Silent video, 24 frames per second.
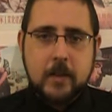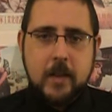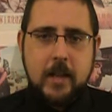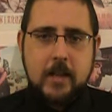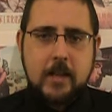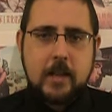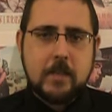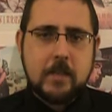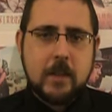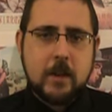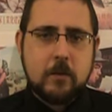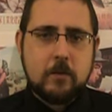in
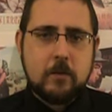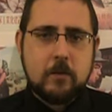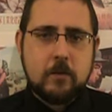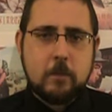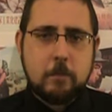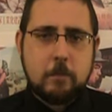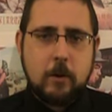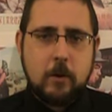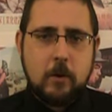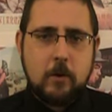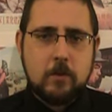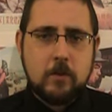that they are
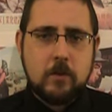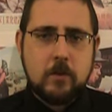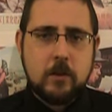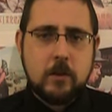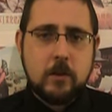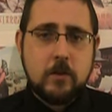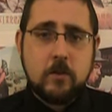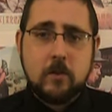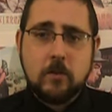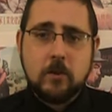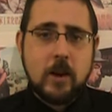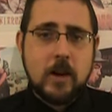supposedly
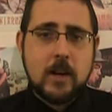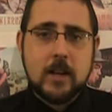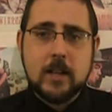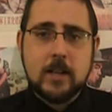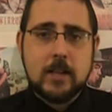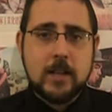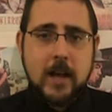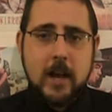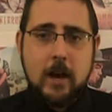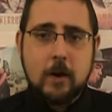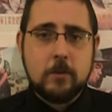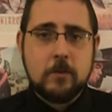do not
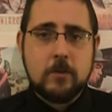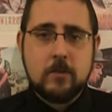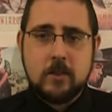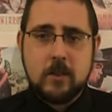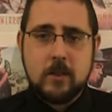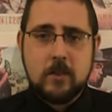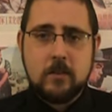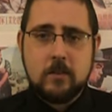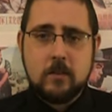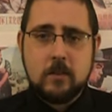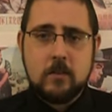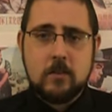allow
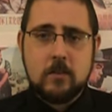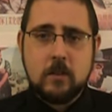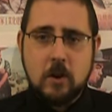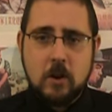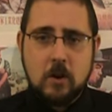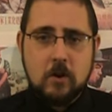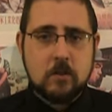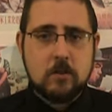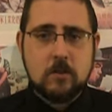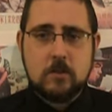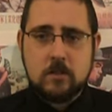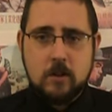citizens to
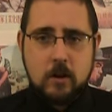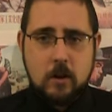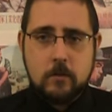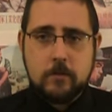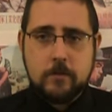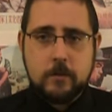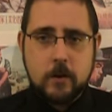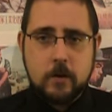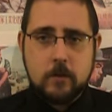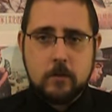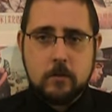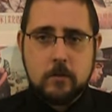own cell
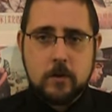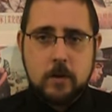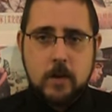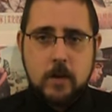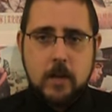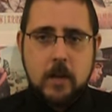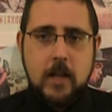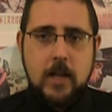phones.